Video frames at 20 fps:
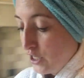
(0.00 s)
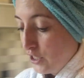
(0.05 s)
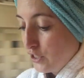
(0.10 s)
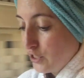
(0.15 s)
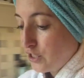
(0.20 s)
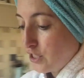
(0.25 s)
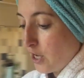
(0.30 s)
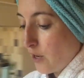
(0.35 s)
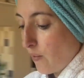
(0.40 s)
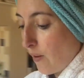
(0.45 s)

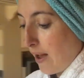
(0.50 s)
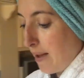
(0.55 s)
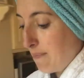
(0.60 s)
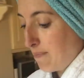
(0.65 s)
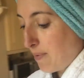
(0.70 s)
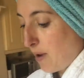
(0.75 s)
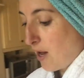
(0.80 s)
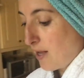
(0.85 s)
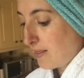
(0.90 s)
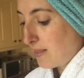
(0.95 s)
So I
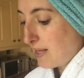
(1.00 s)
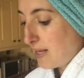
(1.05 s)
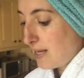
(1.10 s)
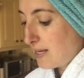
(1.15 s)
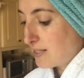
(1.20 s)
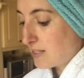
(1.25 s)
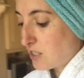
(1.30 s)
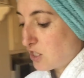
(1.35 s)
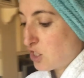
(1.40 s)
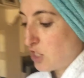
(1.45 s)
bought
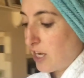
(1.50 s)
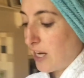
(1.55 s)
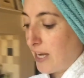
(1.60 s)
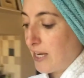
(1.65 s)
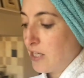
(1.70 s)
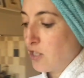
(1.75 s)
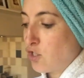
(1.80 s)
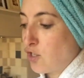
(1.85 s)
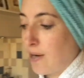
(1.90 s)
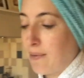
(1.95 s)
these
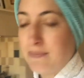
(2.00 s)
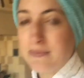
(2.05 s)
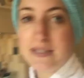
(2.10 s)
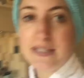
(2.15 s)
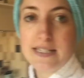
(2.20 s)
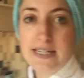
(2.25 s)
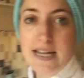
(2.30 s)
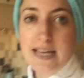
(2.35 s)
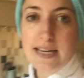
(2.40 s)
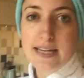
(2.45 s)
chicken
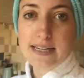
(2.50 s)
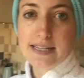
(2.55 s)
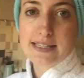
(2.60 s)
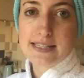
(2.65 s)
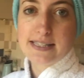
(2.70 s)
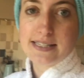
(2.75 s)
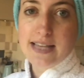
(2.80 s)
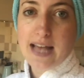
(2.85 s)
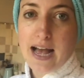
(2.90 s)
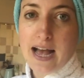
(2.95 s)

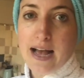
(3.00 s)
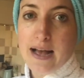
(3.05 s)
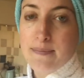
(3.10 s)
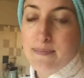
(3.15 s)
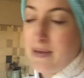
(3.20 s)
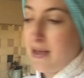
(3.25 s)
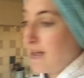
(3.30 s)
drumsticks um,